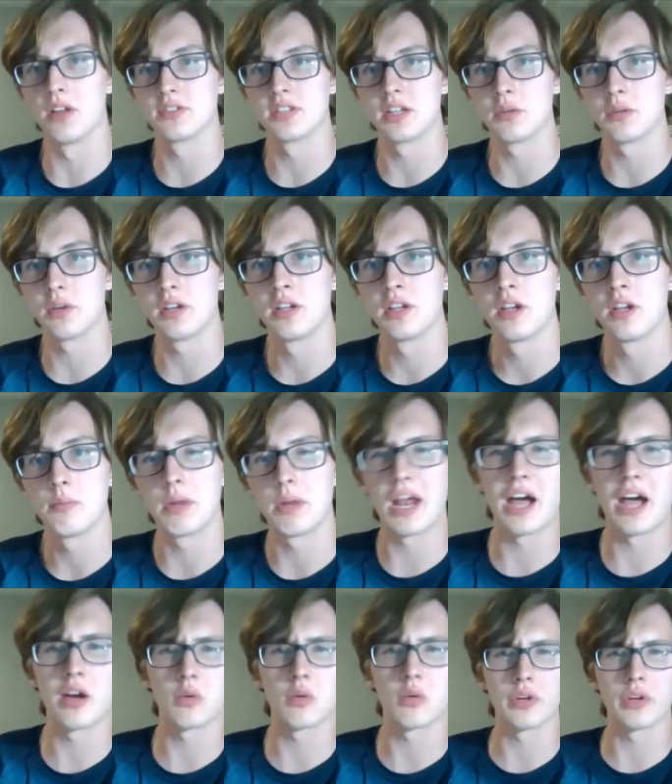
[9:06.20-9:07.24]
anyway. But
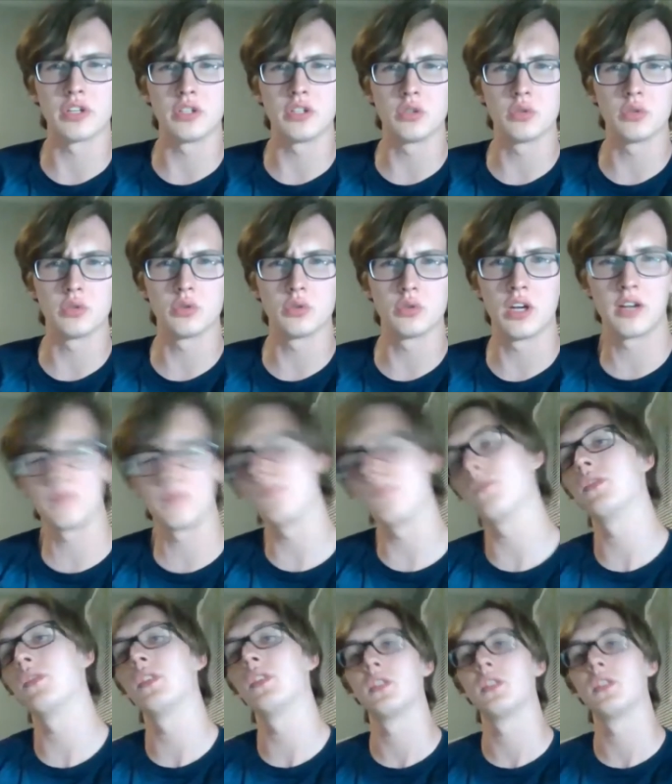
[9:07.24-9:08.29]
Alec, what are you?
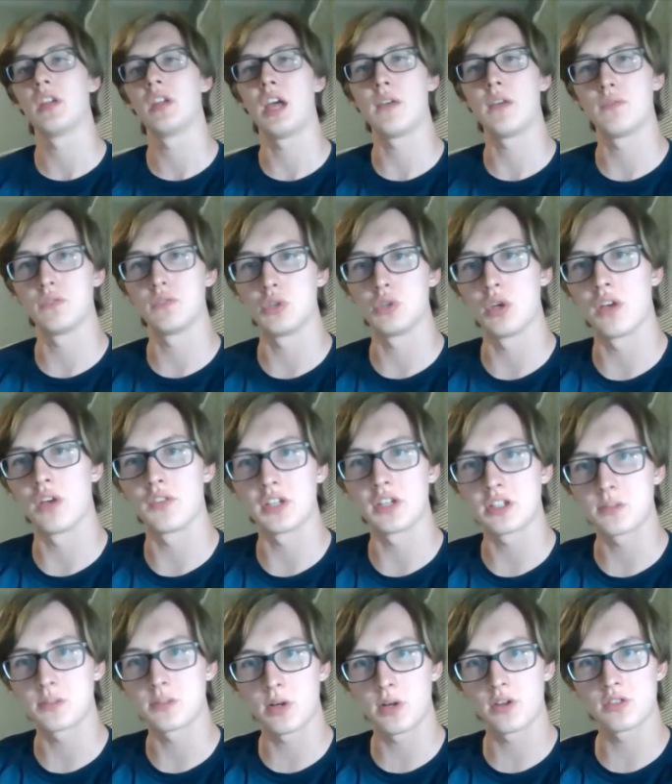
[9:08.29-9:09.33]
Do you have any
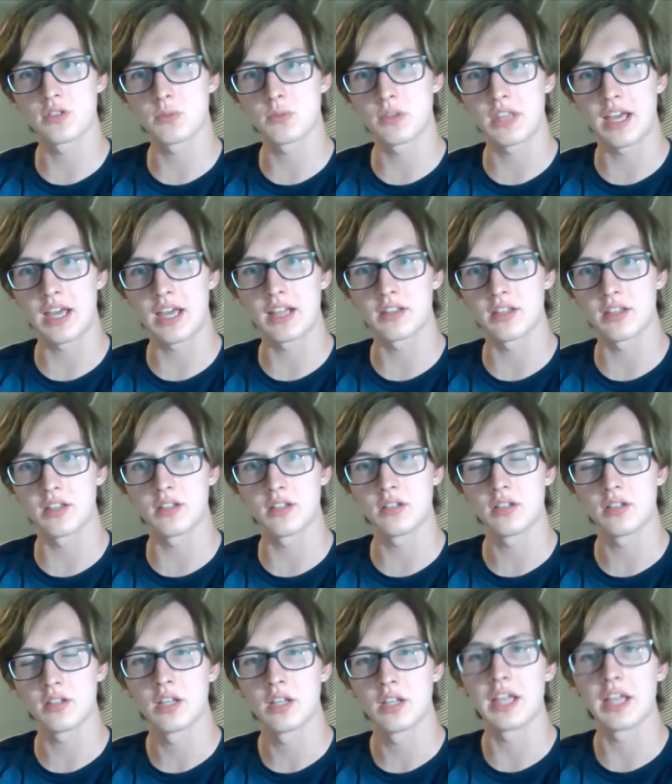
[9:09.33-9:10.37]
experience with that then?
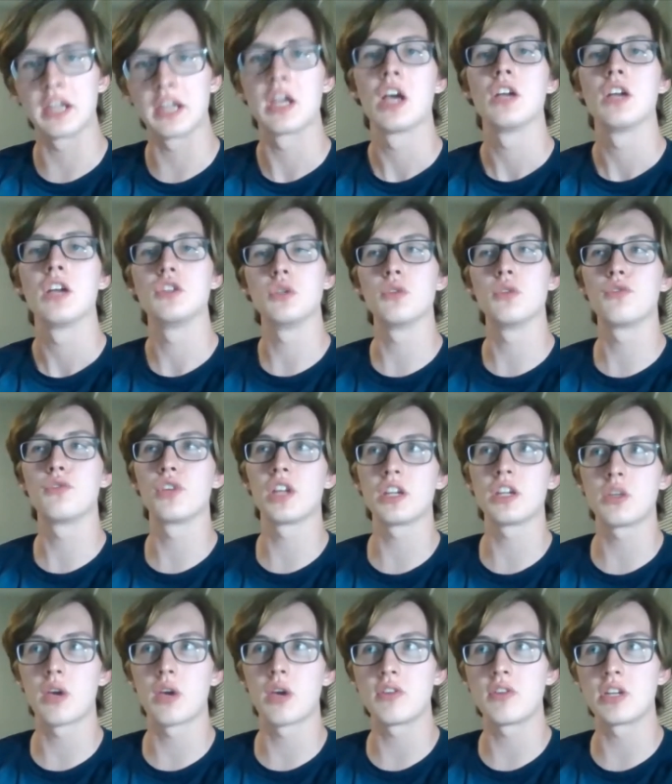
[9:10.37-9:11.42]
Like, do you feel like
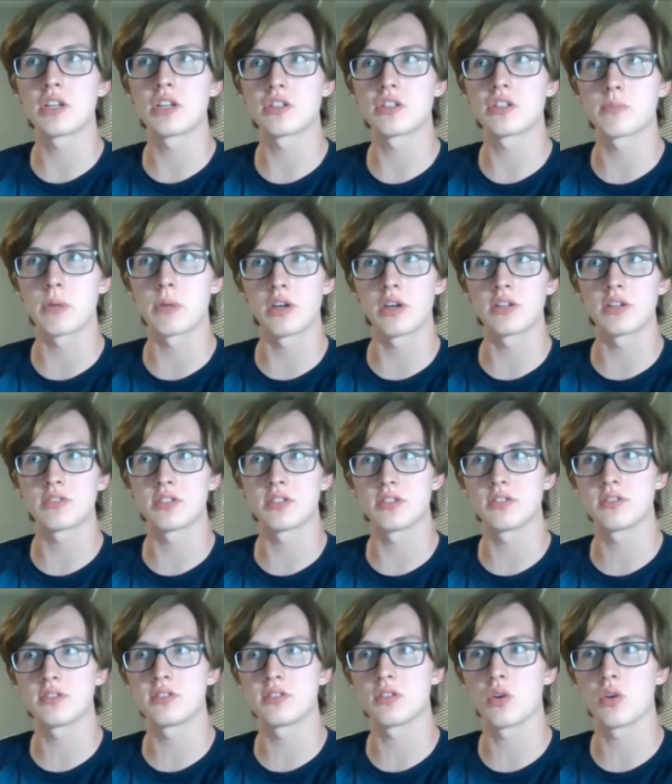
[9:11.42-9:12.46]
you have any
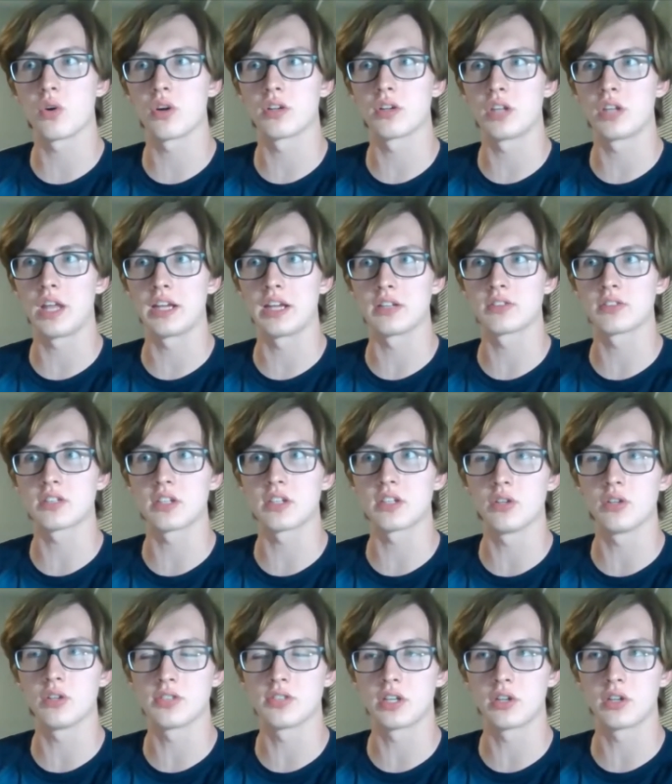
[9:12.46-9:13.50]
experiences or like
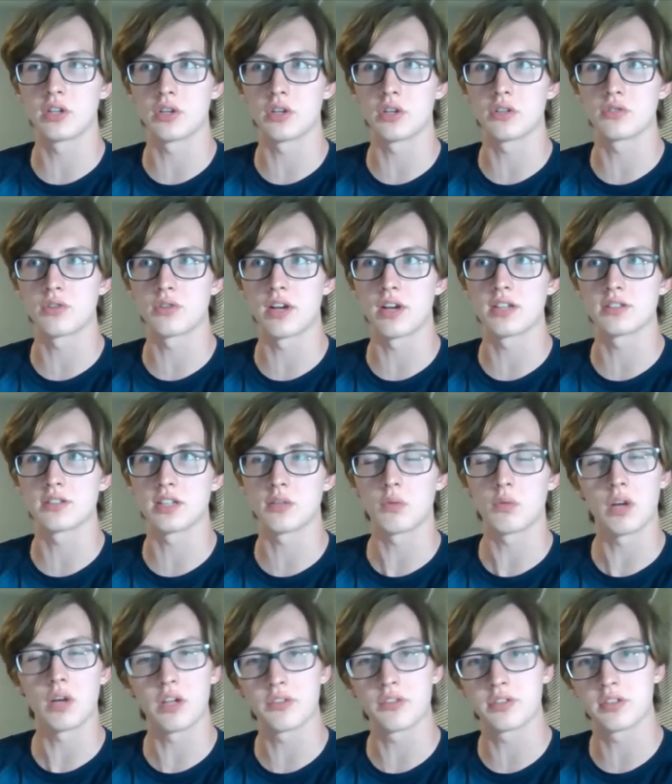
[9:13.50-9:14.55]
skills that are going to translate
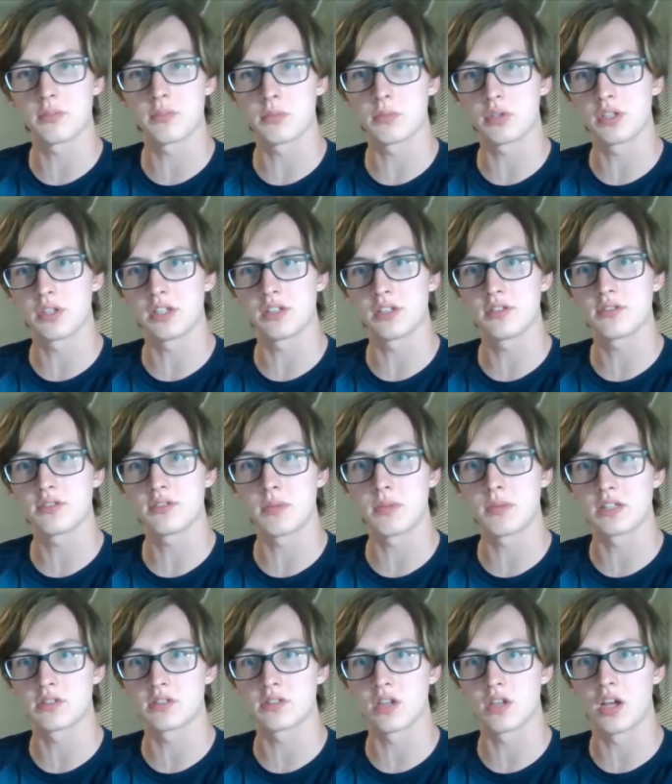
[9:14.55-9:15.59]
well to the Marines
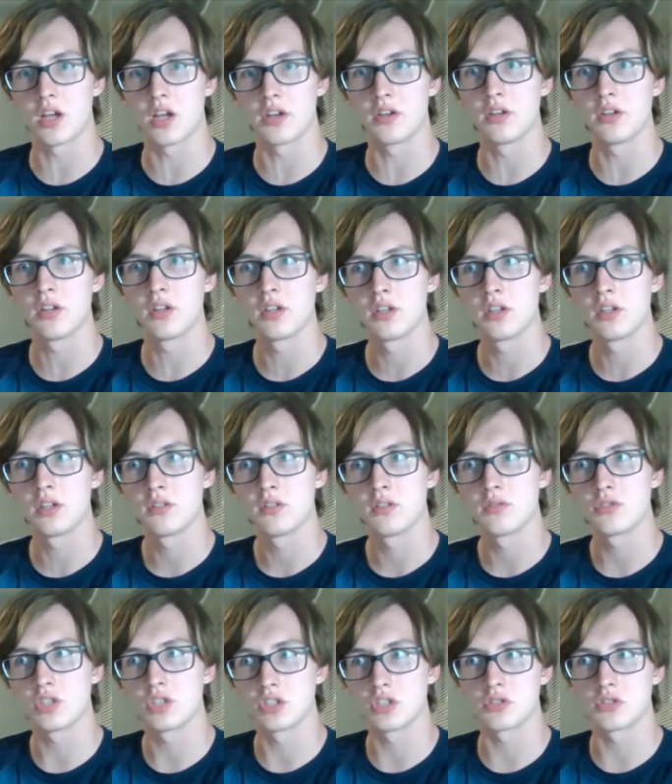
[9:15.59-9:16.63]
based on
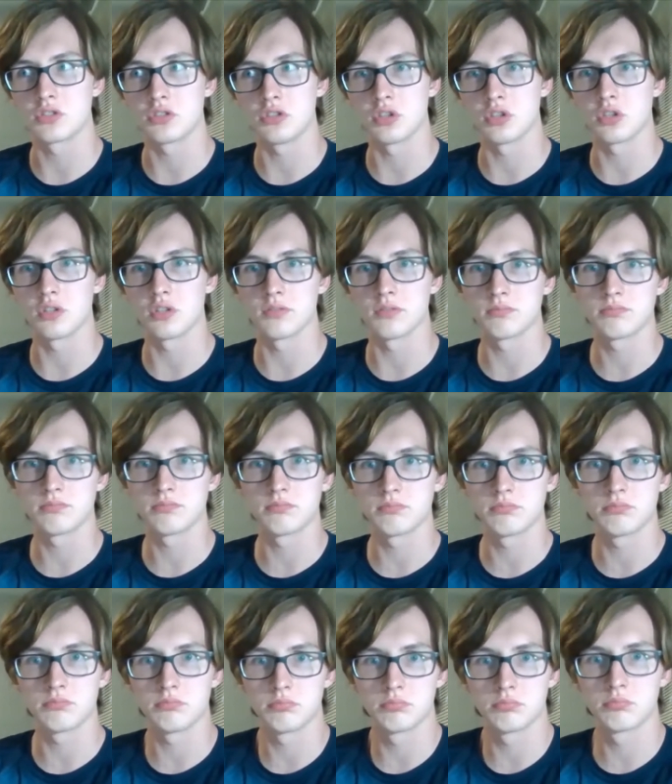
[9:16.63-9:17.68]
just your
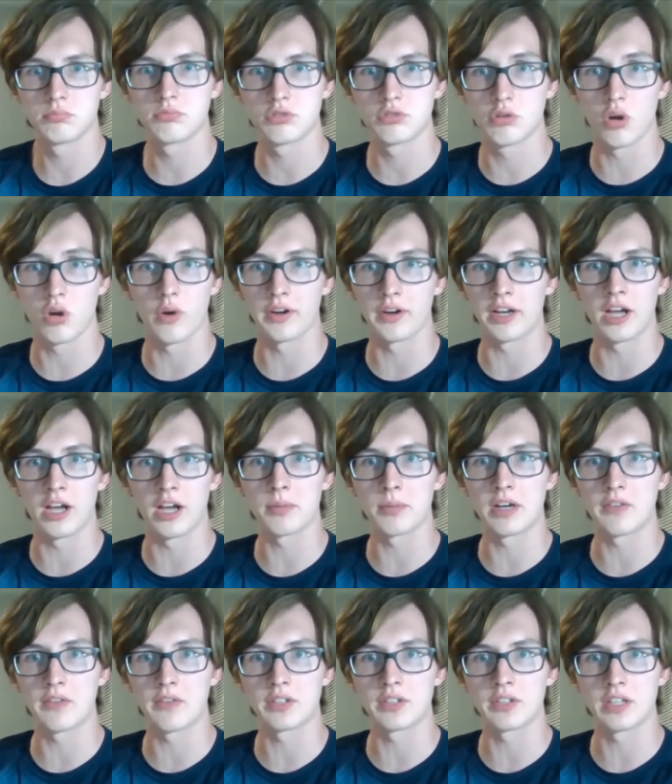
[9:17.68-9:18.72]
growing up and
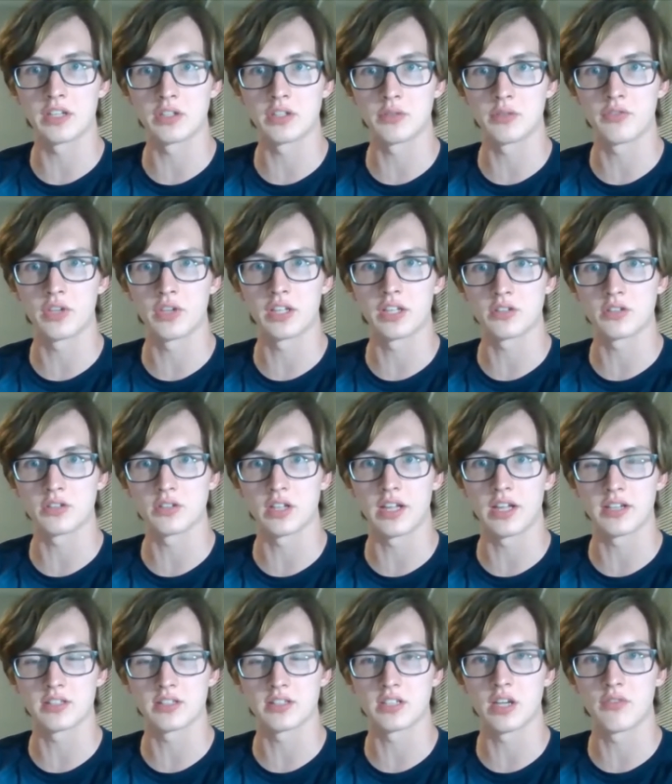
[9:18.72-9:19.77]
everything? Do you feel like there's a lot
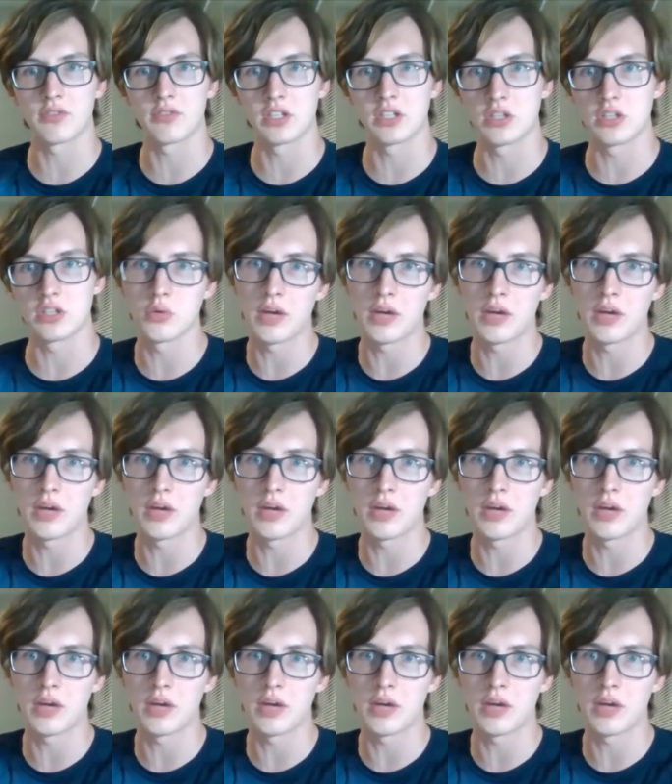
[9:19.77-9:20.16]
of stuff that you